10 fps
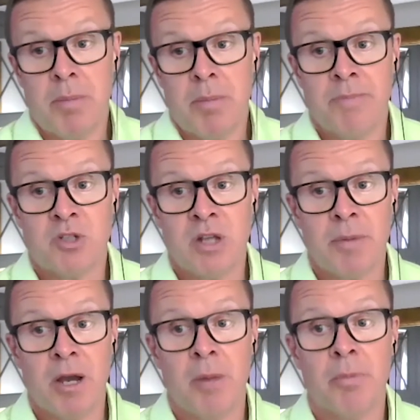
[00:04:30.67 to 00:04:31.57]
him
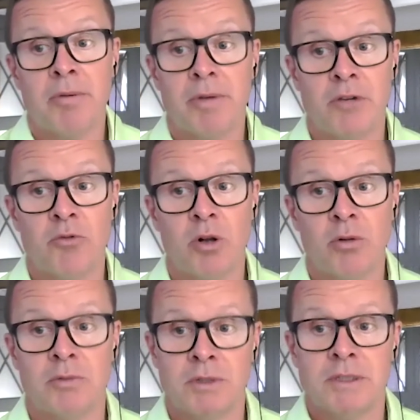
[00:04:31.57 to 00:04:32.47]
stepping up in a
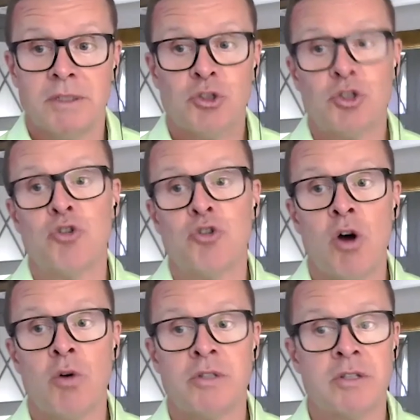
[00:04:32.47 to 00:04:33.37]
role, to
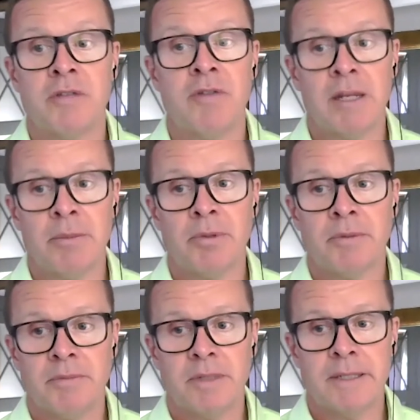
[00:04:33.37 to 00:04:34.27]
grow, to develop?
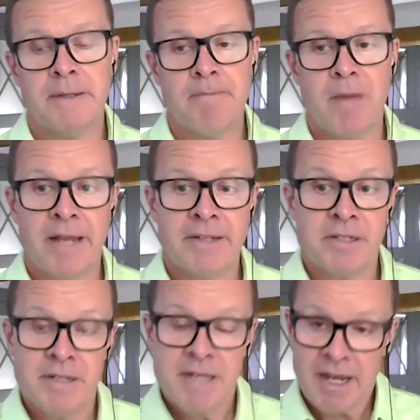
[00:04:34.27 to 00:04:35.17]

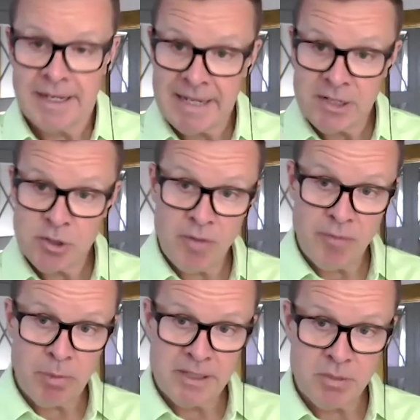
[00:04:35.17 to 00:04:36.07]
And unless you have
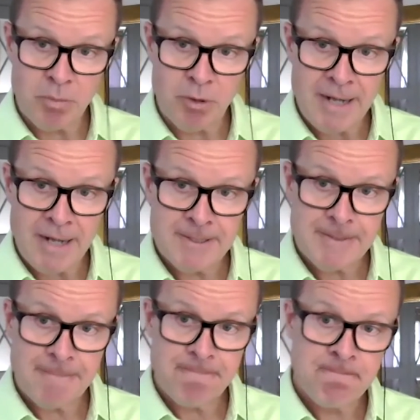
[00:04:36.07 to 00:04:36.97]
a place to
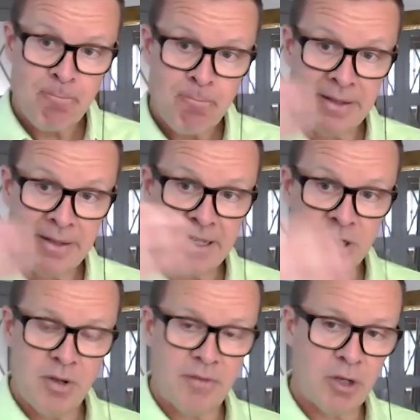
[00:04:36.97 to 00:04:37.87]
practice,
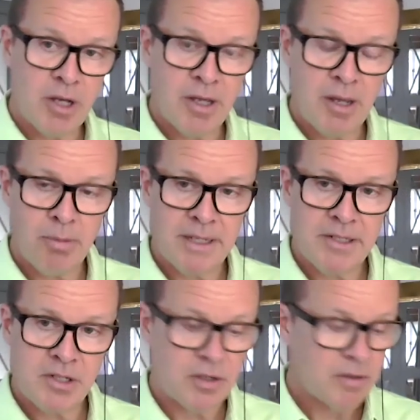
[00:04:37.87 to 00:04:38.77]
unless you have a
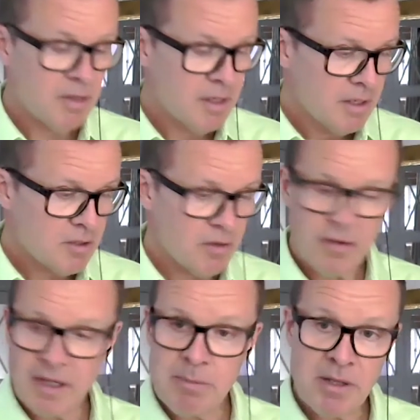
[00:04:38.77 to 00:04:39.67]
place to
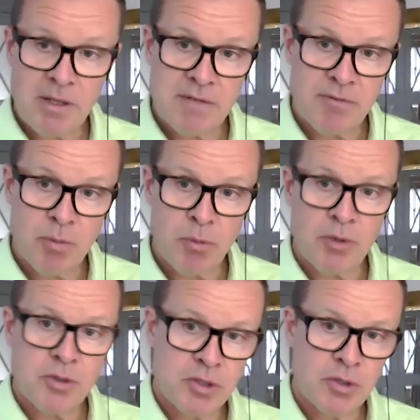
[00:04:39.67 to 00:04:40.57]
think about the different
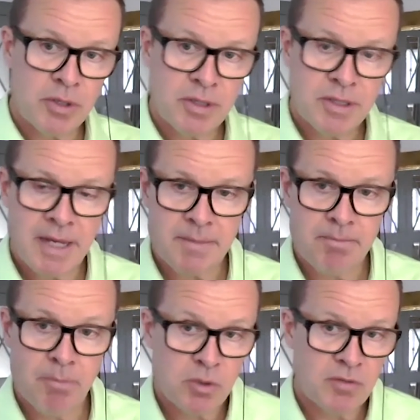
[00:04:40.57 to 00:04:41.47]
approaches you can take,
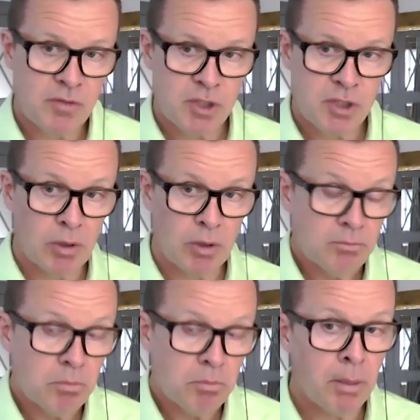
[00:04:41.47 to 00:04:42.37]
most of us
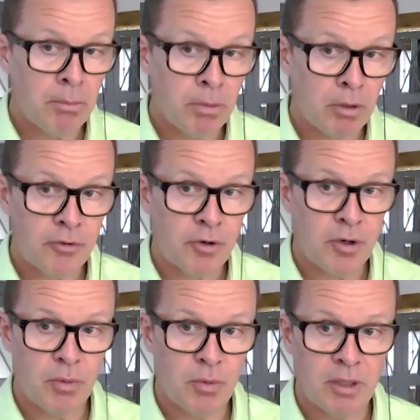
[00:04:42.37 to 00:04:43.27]
will bumble
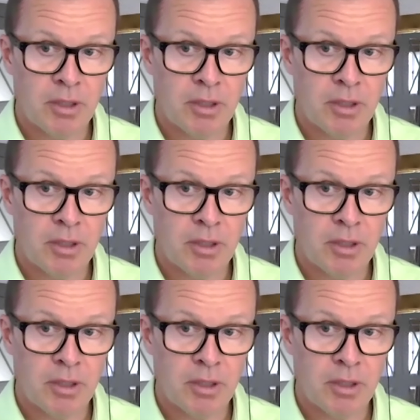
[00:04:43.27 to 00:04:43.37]
through,